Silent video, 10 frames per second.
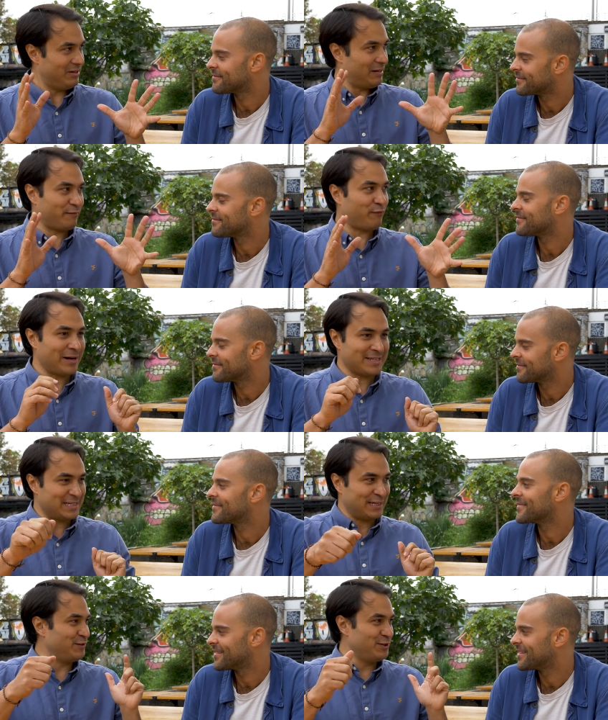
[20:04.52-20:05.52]
Speaker 1: like
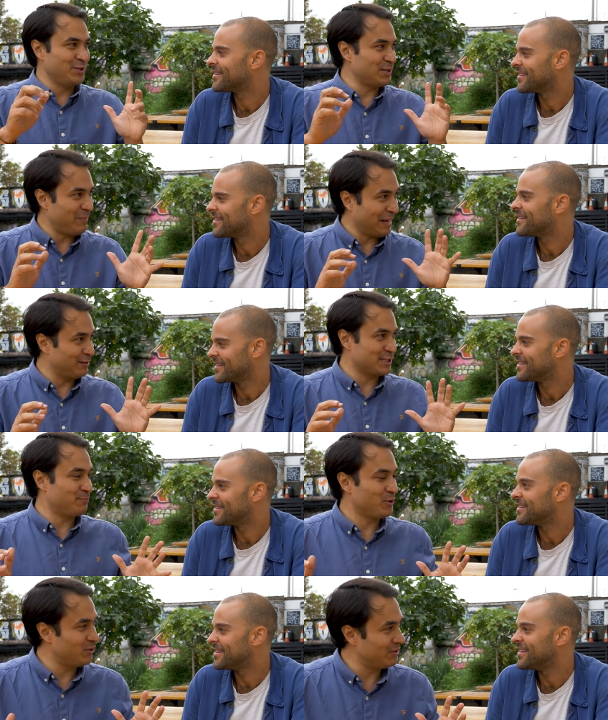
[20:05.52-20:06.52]
frantic if you use a metal
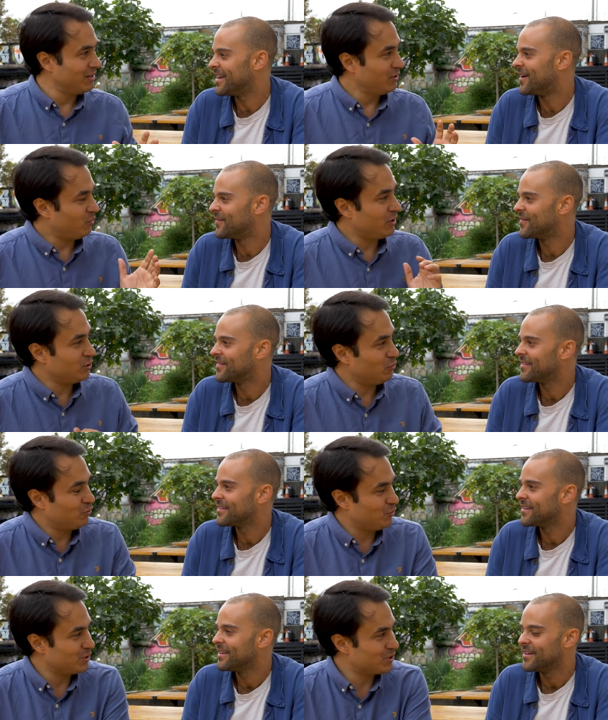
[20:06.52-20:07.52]
spoon. Yeah. What are your
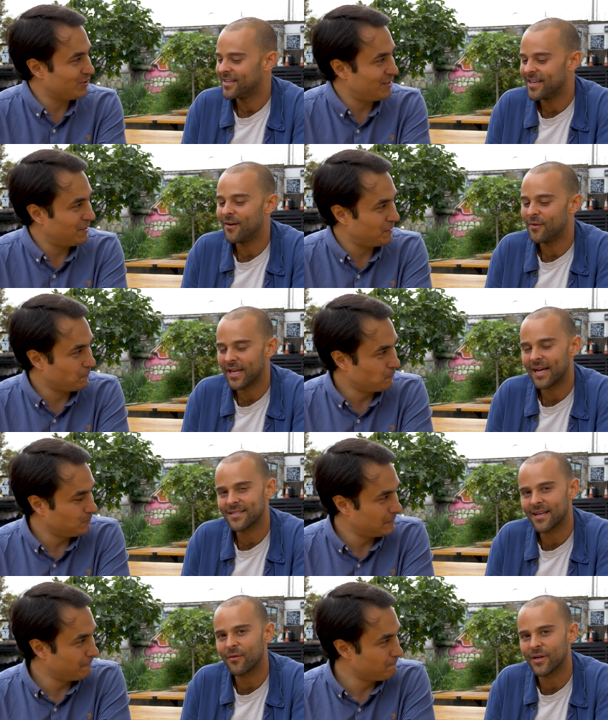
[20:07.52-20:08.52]
thoughts on that? Yeah, we
Speaker 2: get
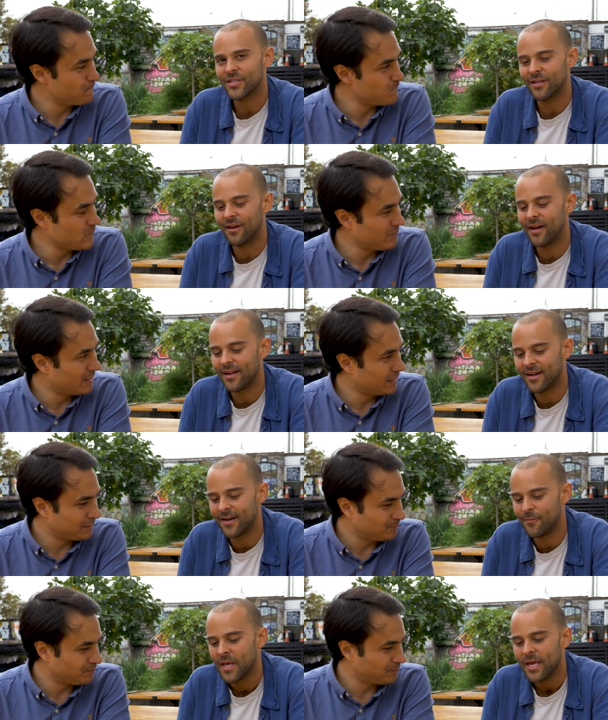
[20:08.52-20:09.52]
asked that question a lot.
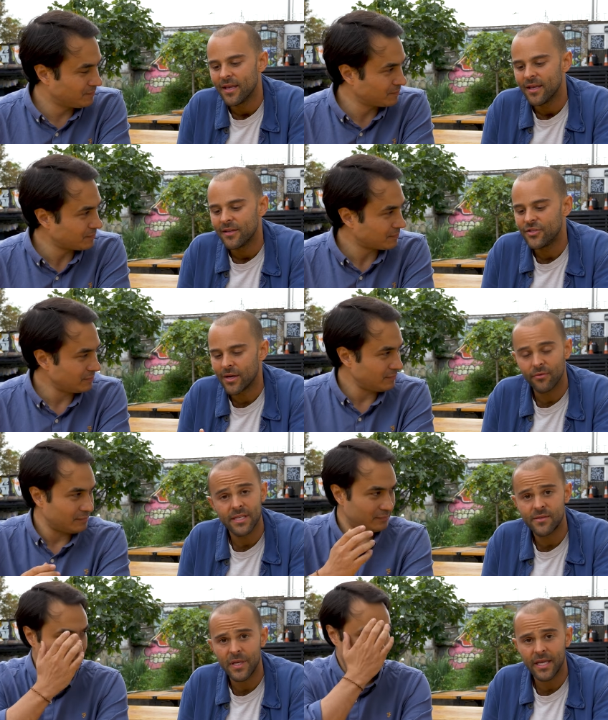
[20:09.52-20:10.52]
Um,
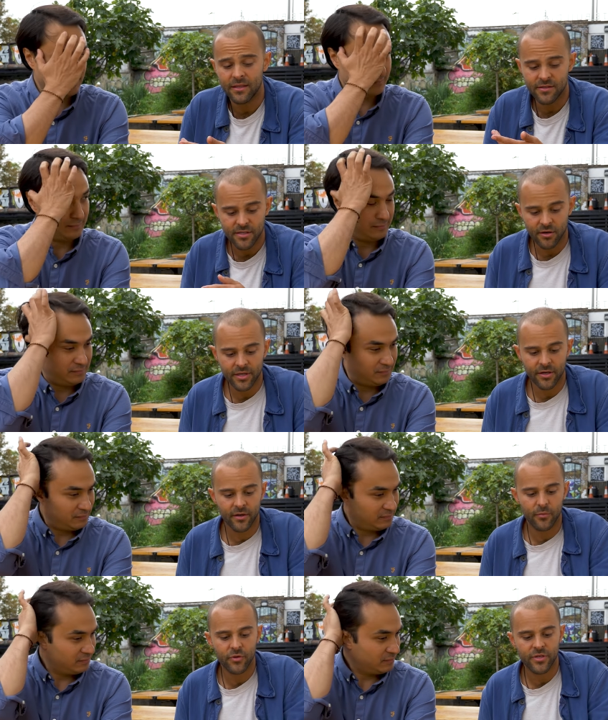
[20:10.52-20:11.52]
Generally speaking, stirring your
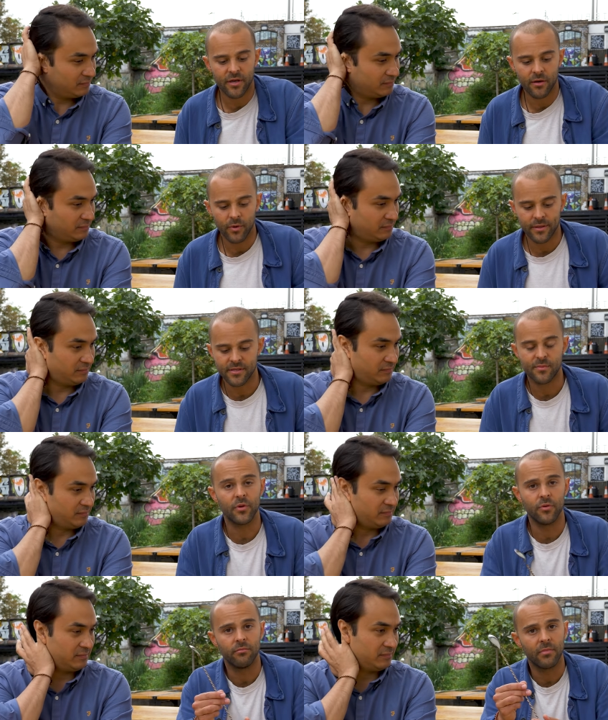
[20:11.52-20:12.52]
kombucha with a
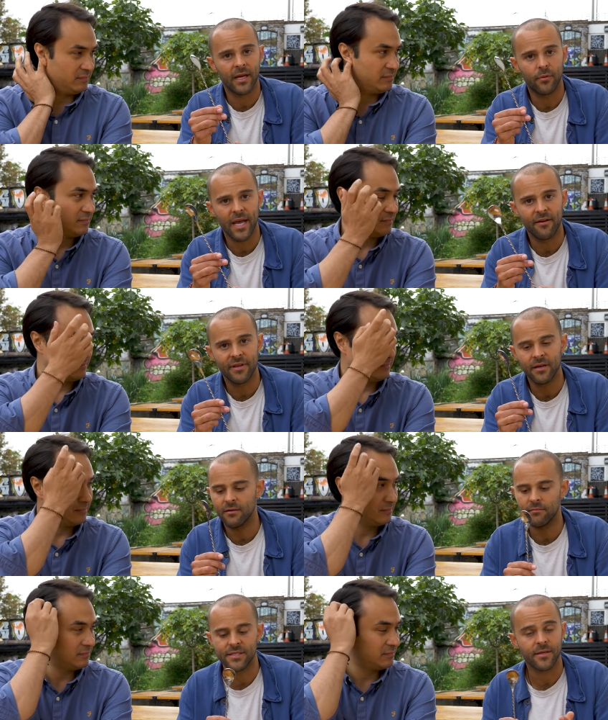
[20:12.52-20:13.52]
spoon like we have here is